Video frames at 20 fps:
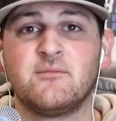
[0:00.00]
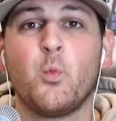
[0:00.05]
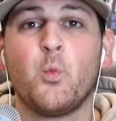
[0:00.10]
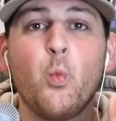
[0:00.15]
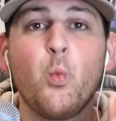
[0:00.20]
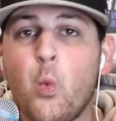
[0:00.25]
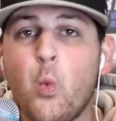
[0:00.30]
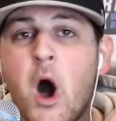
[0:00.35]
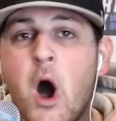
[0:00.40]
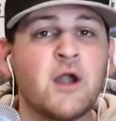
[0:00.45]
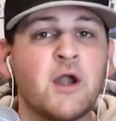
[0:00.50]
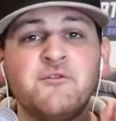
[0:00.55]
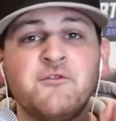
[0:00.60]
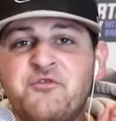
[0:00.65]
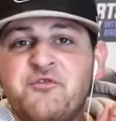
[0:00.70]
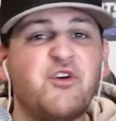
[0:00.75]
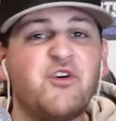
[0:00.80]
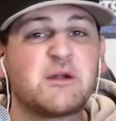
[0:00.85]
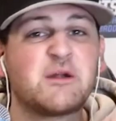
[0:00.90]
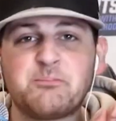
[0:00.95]
One
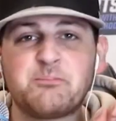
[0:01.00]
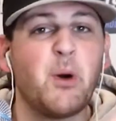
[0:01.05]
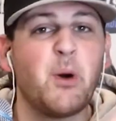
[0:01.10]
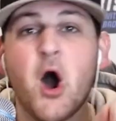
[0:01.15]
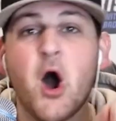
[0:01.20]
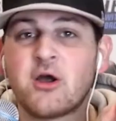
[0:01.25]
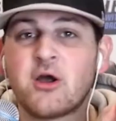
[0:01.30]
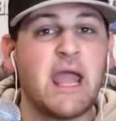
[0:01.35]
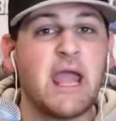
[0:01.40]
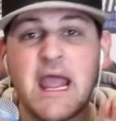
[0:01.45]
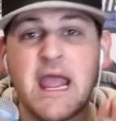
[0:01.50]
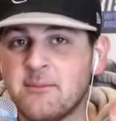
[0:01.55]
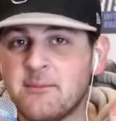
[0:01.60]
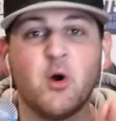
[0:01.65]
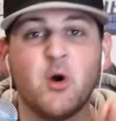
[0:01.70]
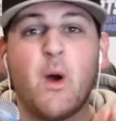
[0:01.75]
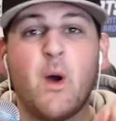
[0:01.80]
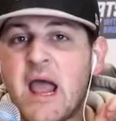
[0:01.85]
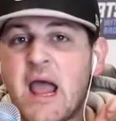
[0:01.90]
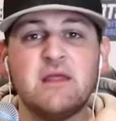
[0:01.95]
football game
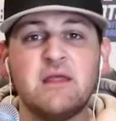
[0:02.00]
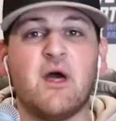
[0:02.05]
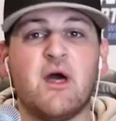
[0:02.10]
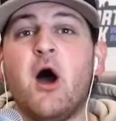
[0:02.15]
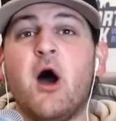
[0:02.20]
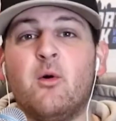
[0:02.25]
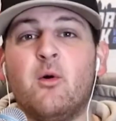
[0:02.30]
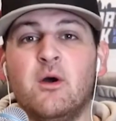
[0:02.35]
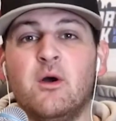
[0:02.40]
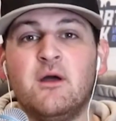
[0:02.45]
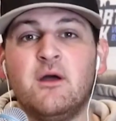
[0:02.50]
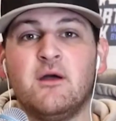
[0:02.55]
away, though,